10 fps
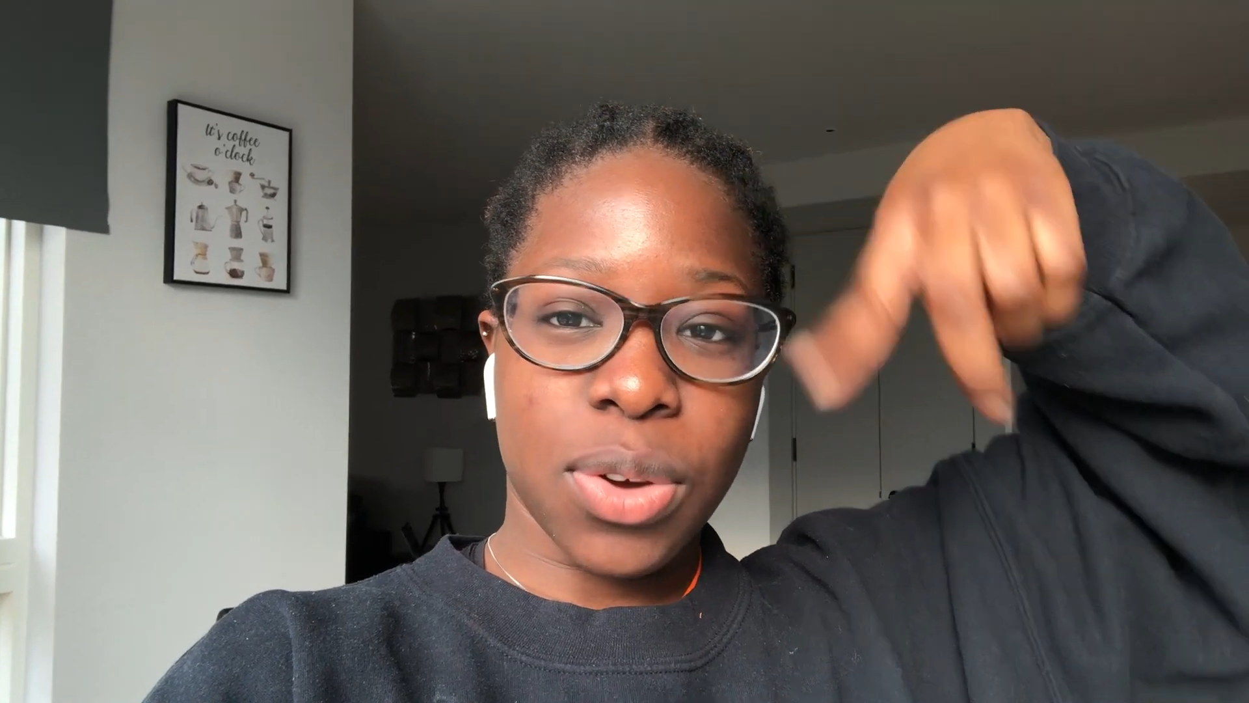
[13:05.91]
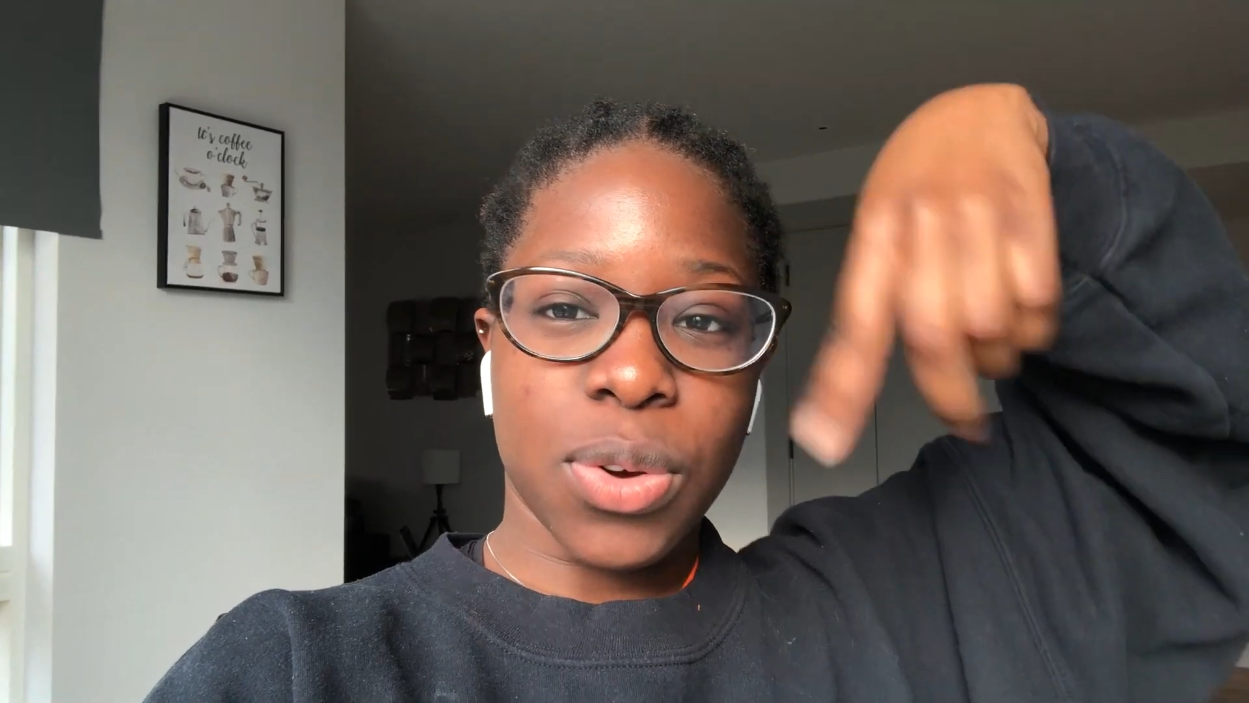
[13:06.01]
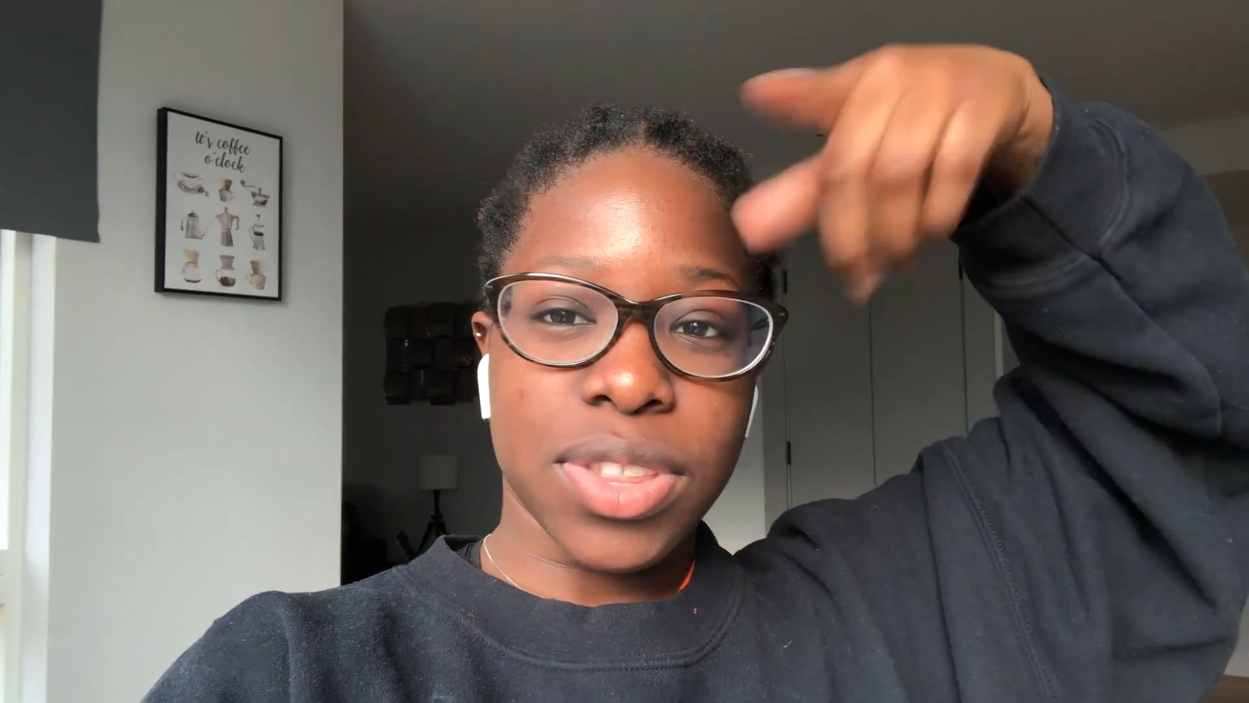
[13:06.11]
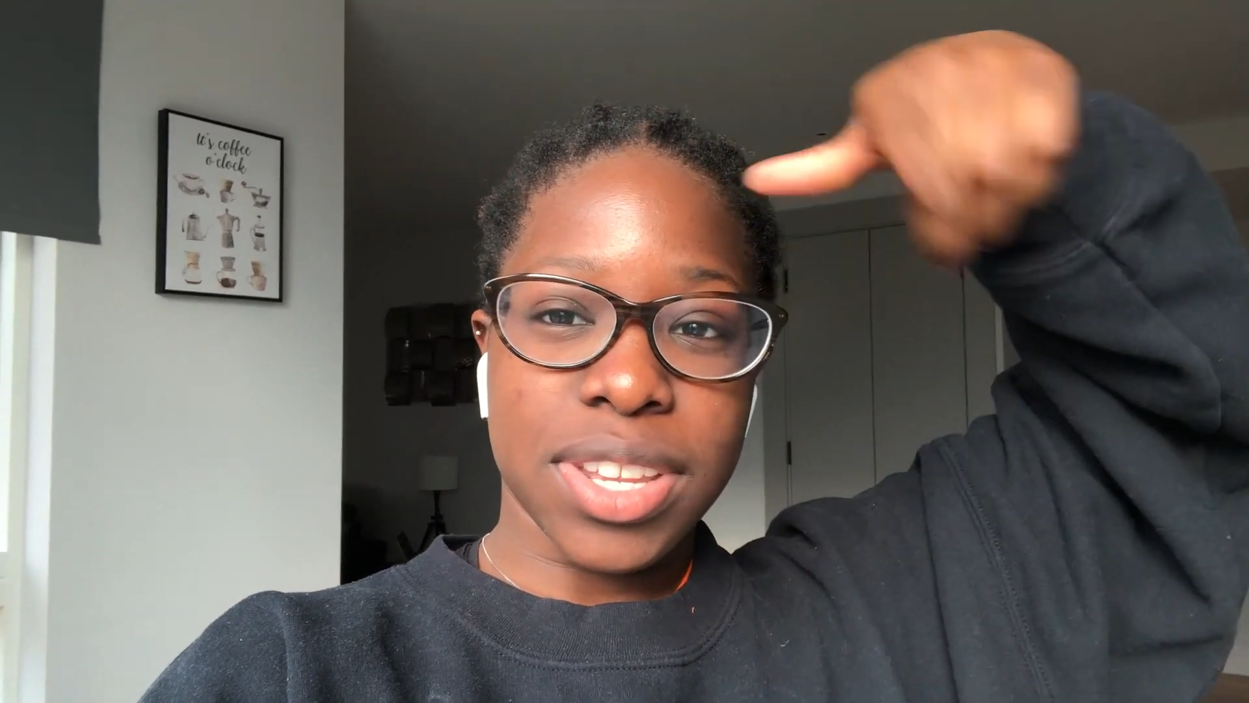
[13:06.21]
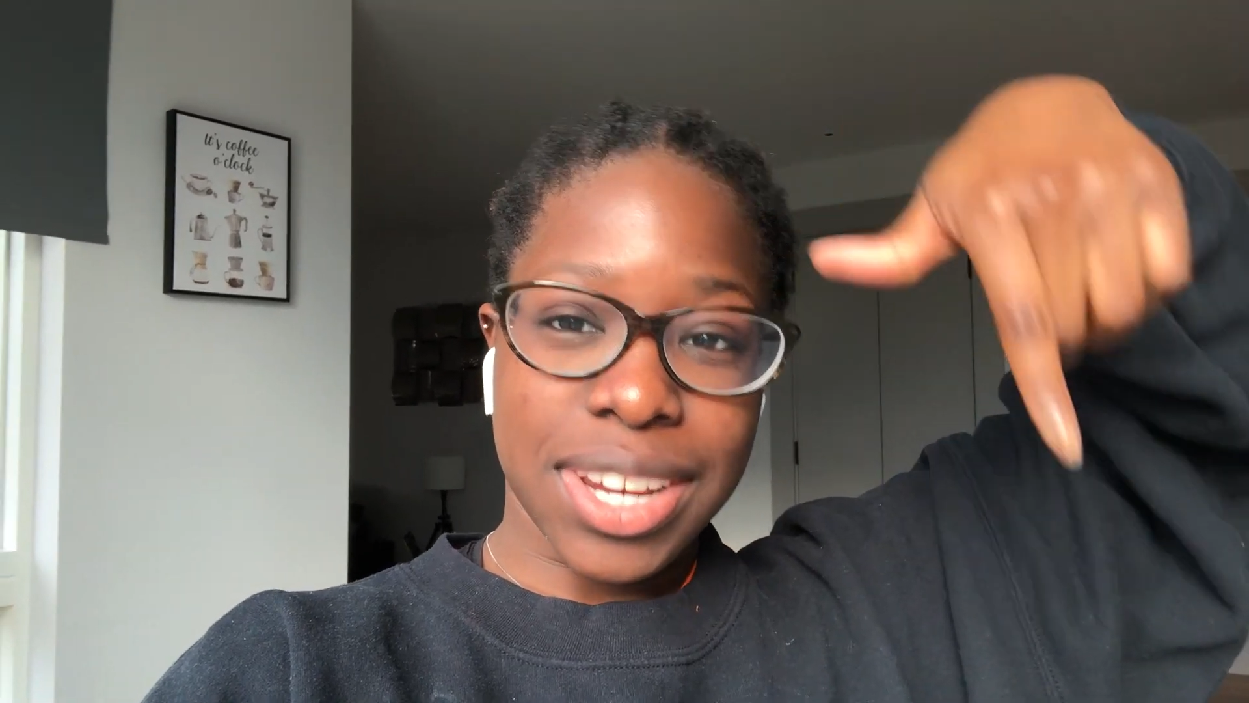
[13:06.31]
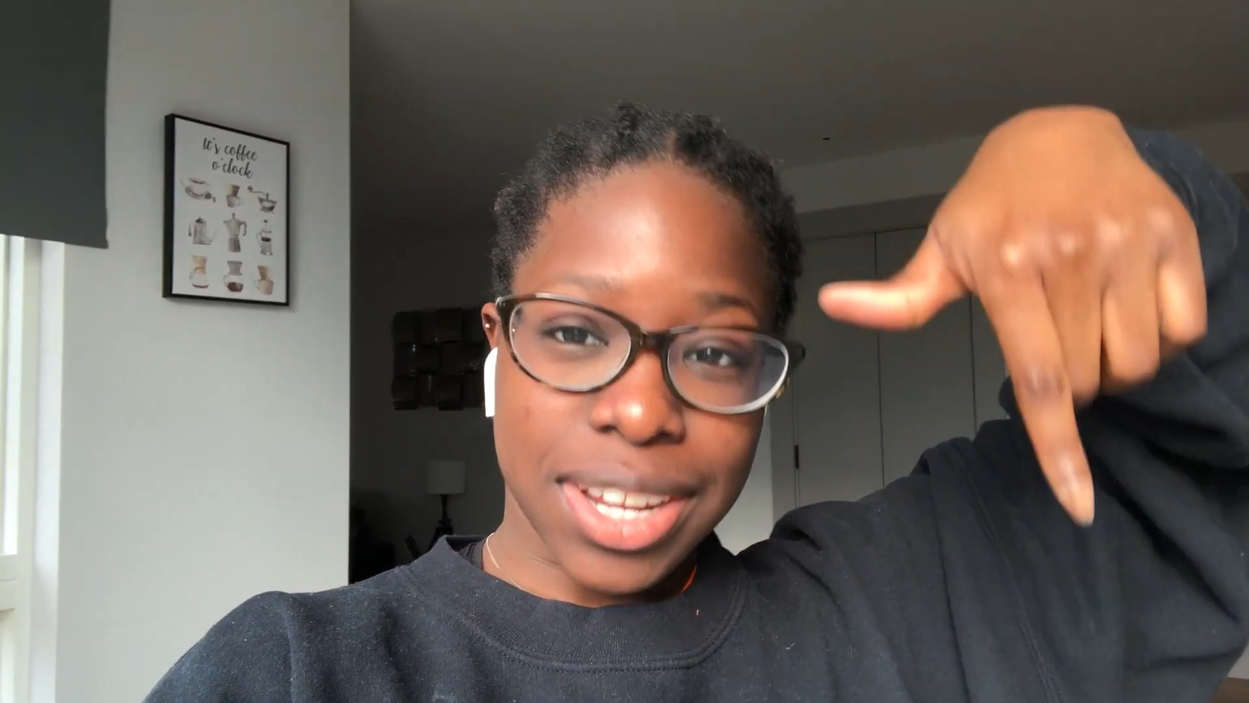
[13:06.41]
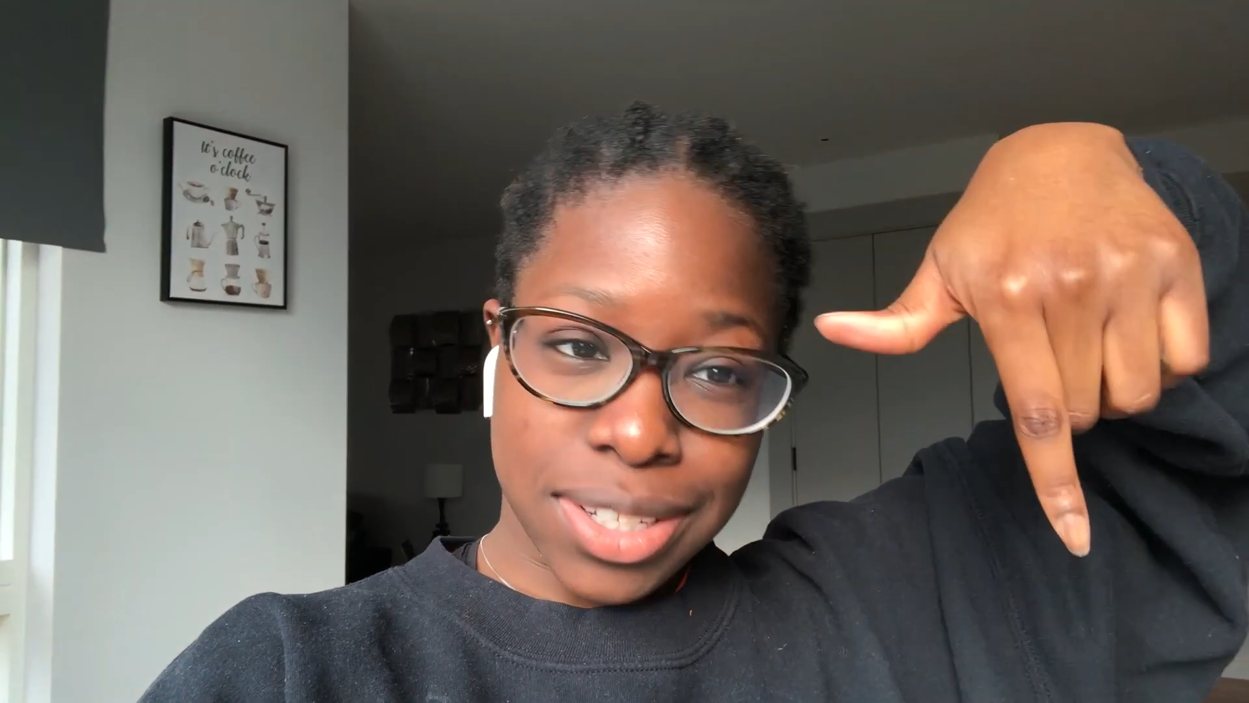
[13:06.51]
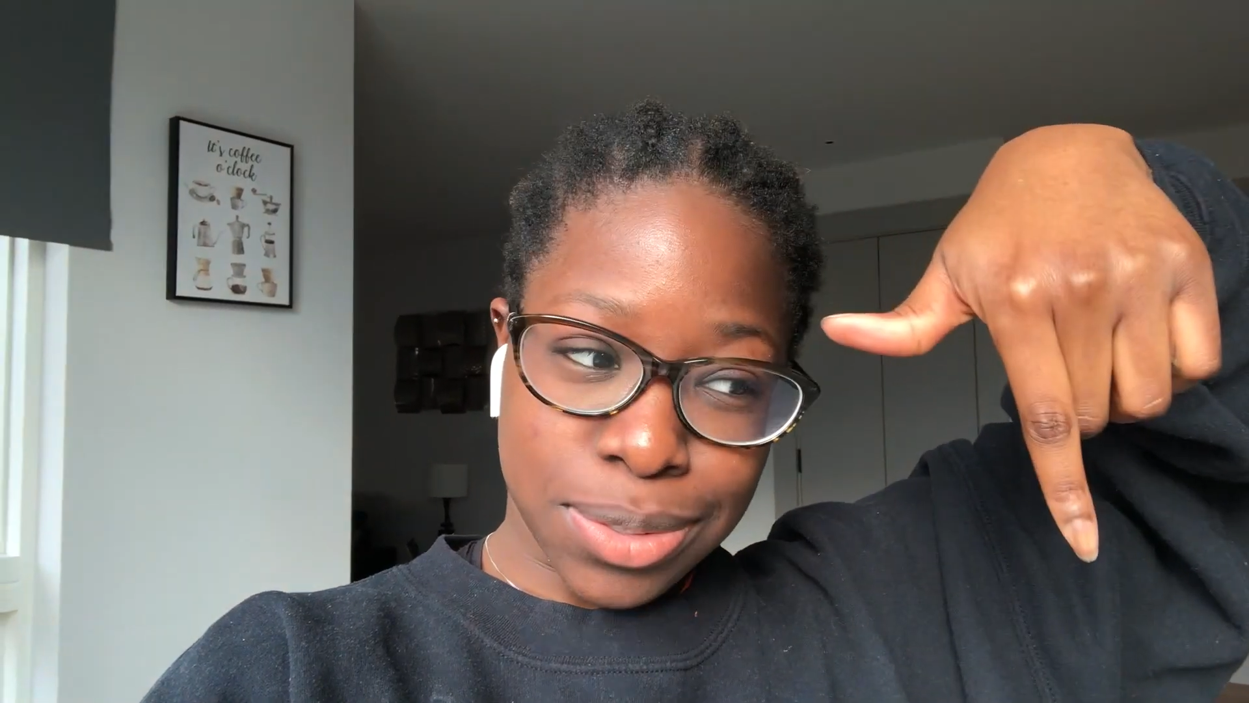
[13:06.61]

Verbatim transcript: or the next